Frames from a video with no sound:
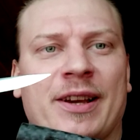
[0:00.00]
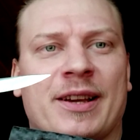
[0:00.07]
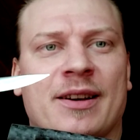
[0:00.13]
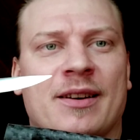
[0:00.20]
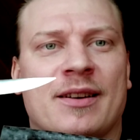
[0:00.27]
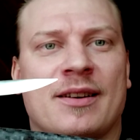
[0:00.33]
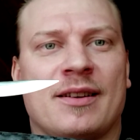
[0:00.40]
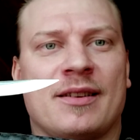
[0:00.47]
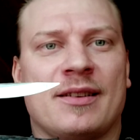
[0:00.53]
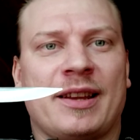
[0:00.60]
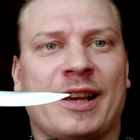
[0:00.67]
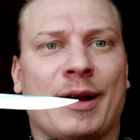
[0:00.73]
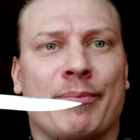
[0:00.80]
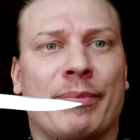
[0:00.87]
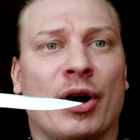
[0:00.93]
like
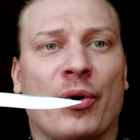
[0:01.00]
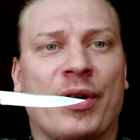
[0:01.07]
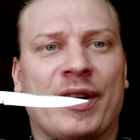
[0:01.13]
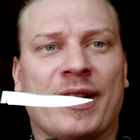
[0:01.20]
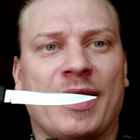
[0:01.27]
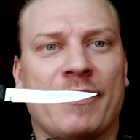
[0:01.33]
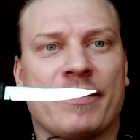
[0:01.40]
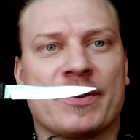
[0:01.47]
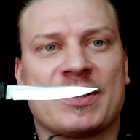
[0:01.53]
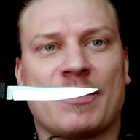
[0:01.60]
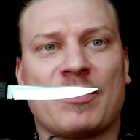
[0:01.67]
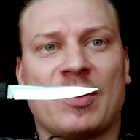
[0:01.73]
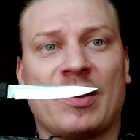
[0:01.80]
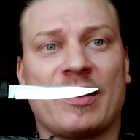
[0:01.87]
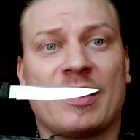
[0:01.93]
a Bowie knife or
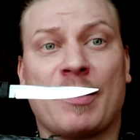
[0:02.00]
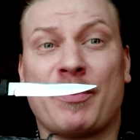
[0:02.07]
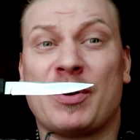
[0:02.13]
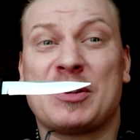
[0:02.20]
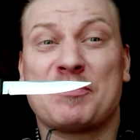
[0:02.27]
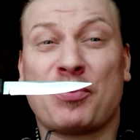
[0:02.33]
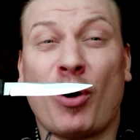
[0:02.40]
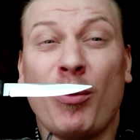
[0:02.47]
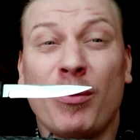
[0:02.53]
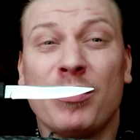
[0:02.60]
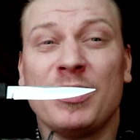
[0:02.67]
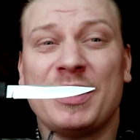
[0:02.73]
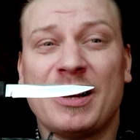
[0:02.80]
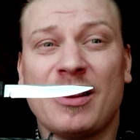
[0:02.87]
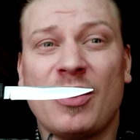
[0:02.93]
something like that, but it's
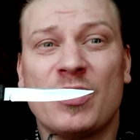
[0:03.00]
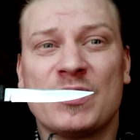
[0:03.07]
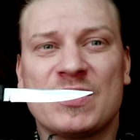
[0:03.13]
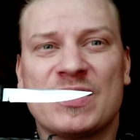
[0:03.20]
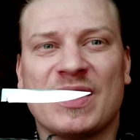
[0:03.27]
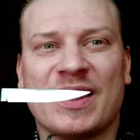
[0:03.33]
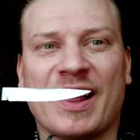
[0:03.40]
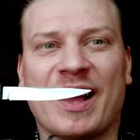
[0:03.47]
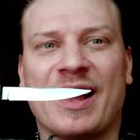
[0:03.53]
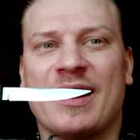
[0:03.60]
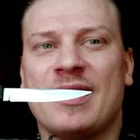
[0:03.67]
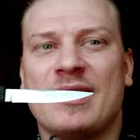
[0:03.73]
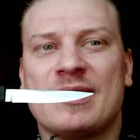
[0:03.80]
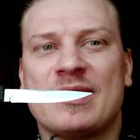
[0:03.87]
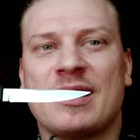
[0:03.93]
probably close to that.